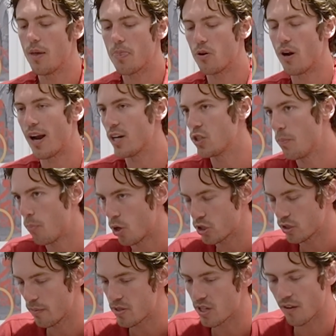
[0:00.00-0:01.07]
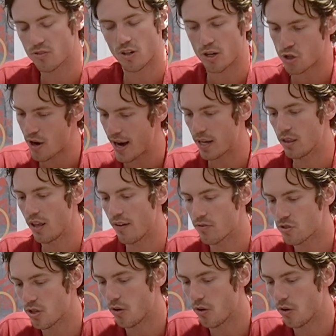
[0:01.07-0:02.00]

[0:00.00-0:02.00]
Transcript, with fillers: they're not actually pushing themselves, they're not tracking lifts.